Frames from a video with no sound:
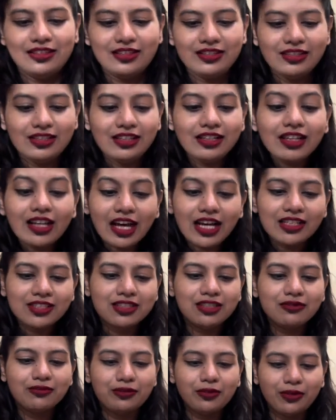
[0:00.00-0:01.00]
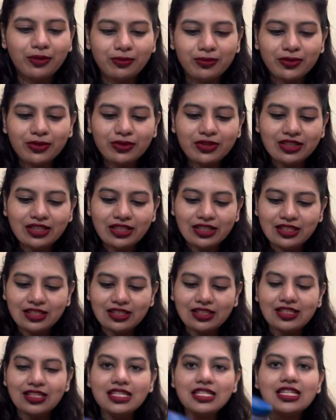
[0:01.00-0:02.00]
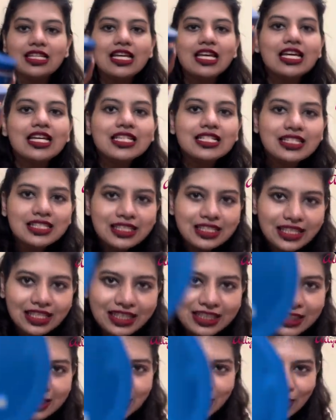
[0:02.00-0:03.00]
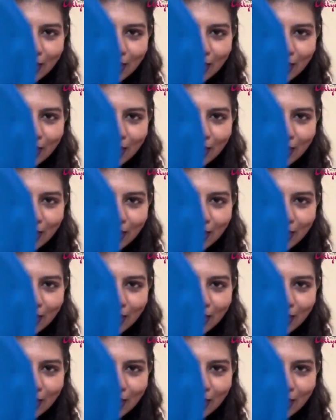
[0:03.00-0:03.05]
the last and foremost is the Skin